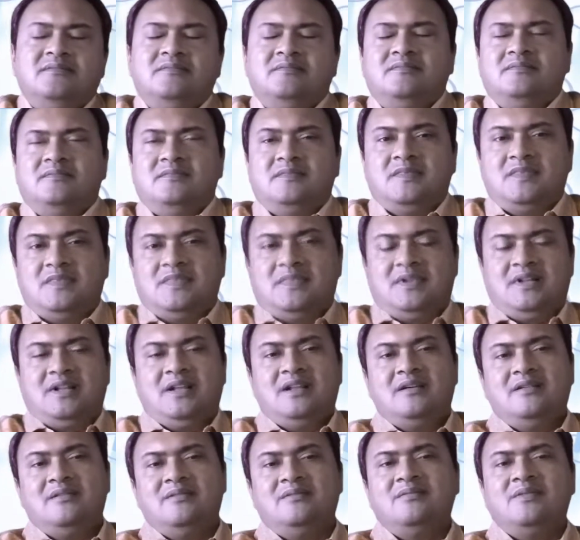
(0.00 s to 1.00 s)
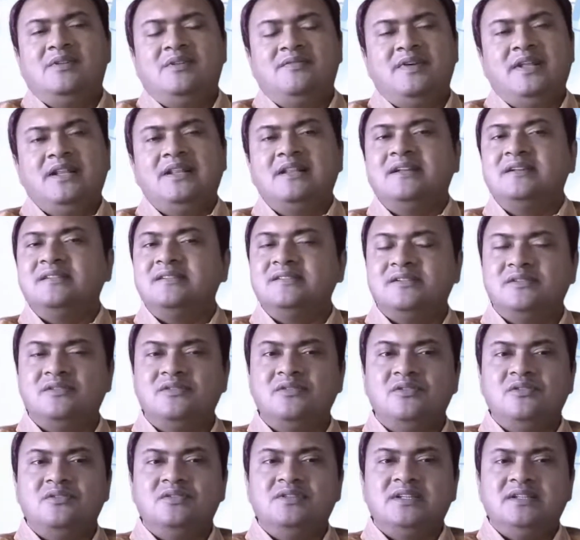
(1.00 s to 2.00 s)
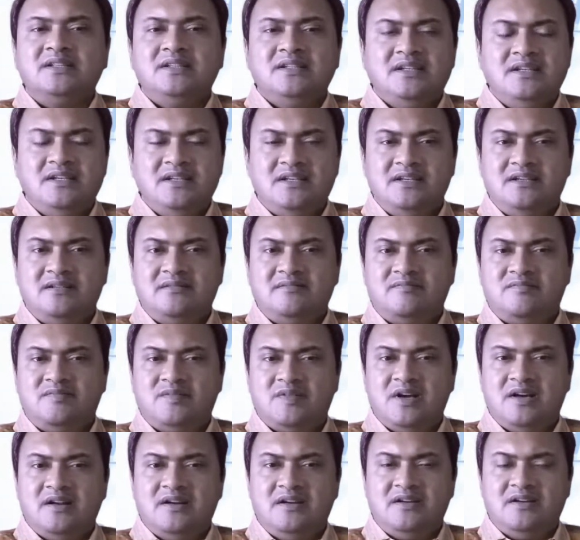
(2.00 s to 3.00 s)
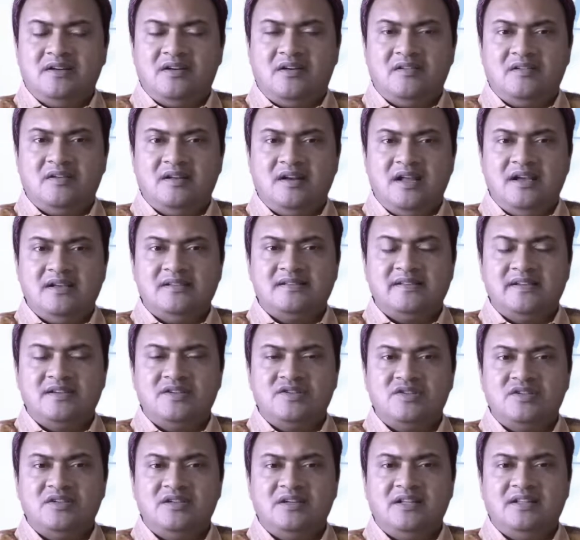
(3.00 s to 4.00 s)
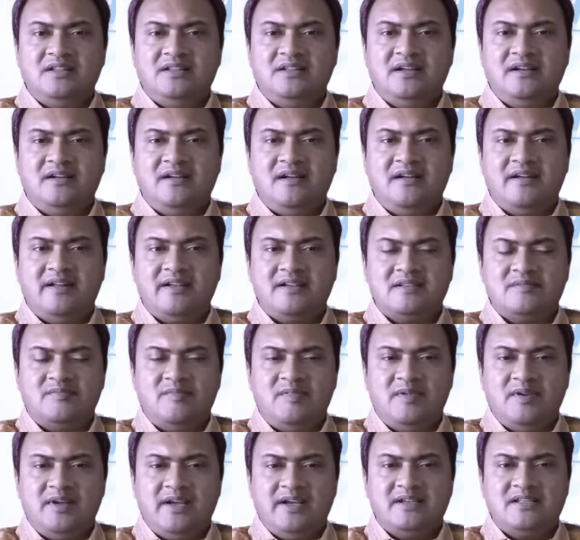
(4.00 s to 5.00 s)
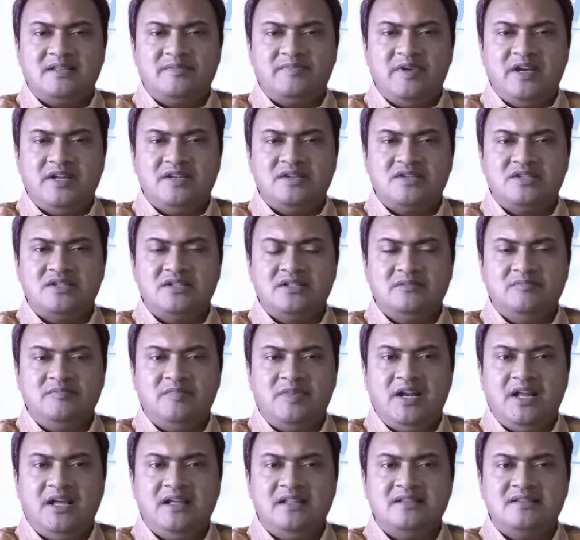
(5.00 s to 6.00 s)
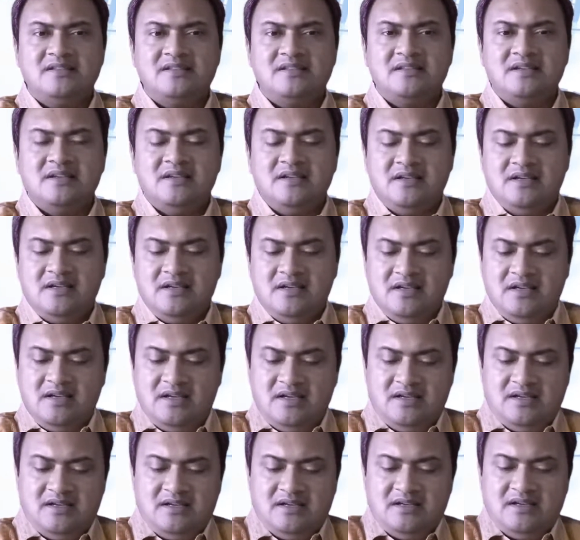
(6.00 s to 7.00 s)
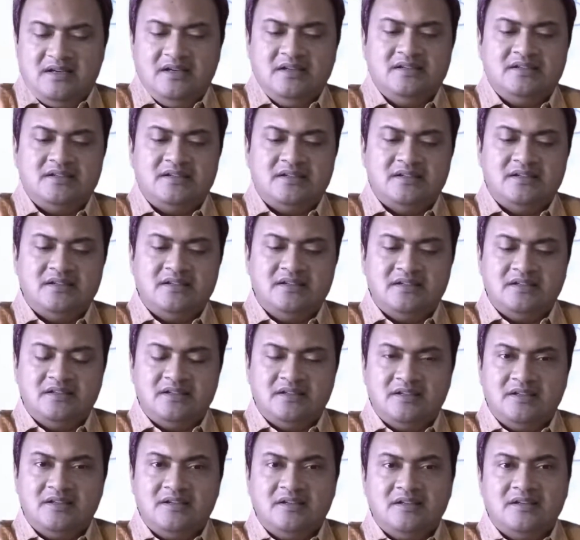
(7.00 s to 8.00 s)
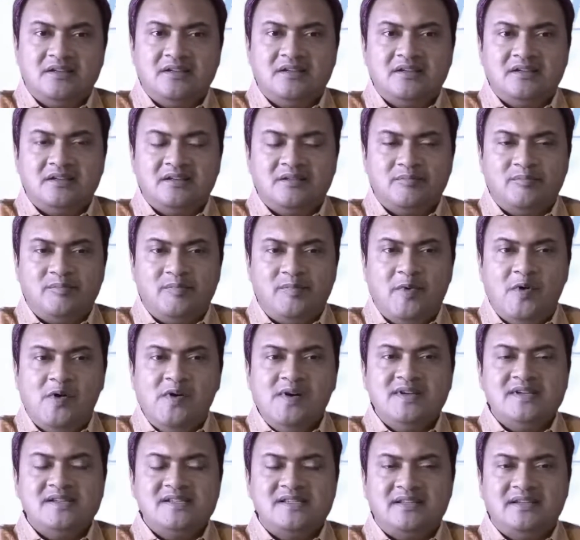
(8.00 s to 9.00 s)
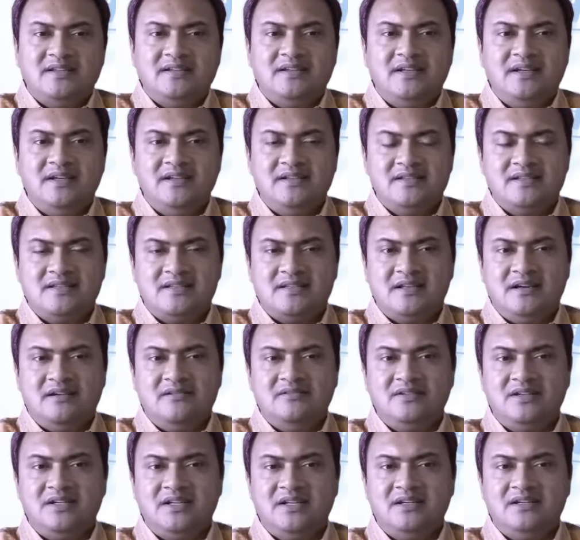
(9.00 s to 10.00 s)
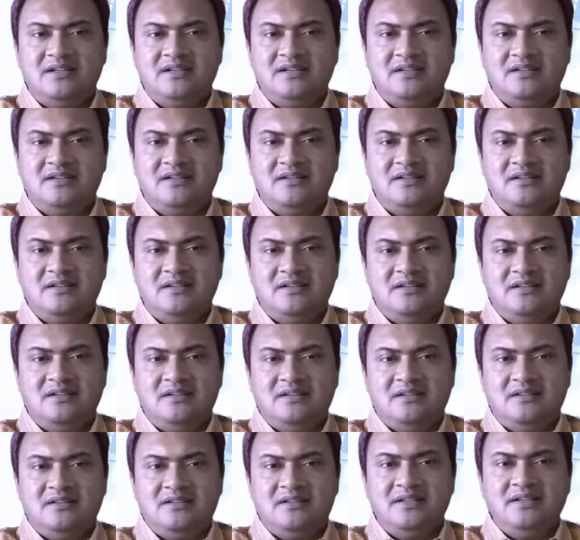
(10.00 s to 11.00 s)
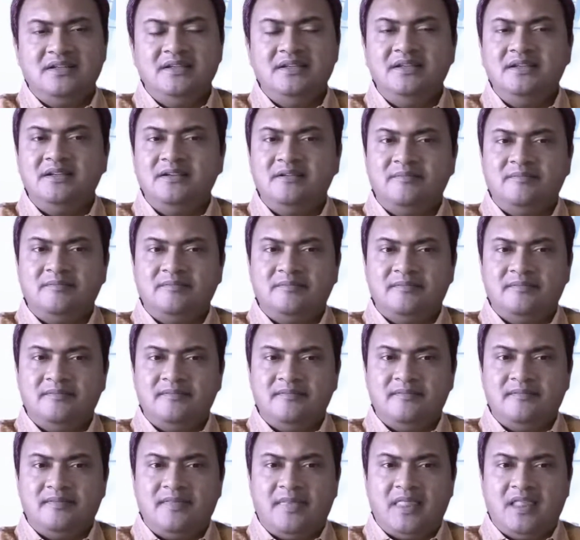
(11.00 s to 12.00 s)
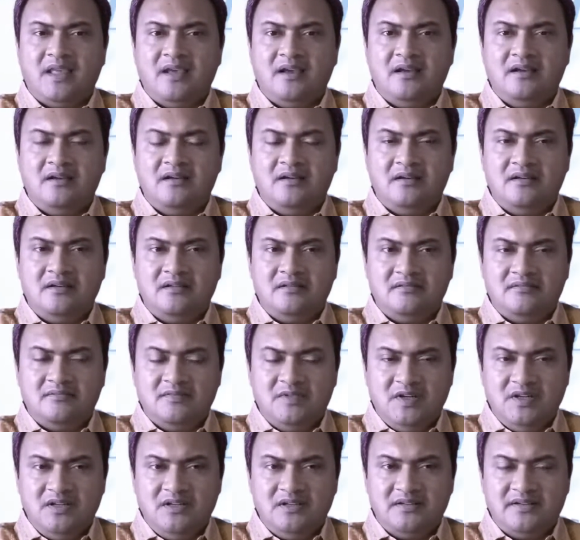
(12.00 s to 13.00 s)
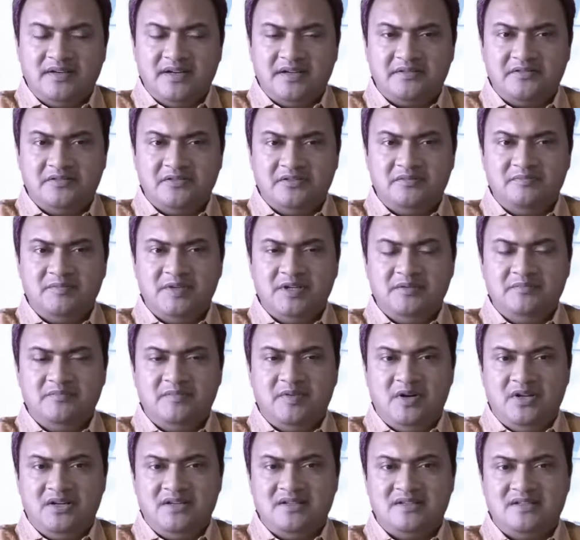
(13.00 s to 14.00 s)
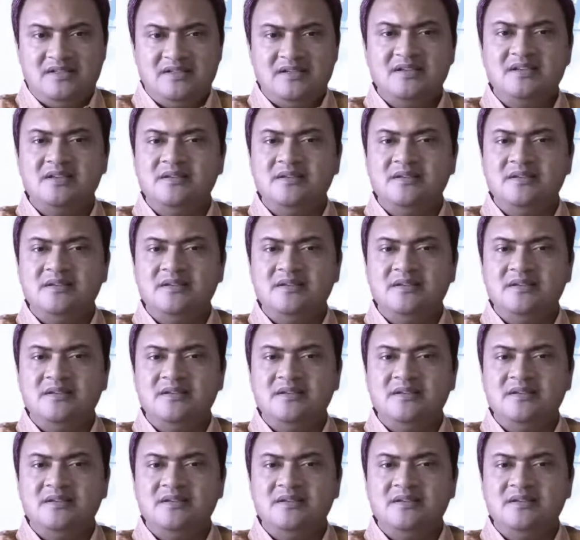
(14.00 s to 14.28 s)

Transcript: in the current organization and there are expansion plans, it points and hints out at the recruitment policy.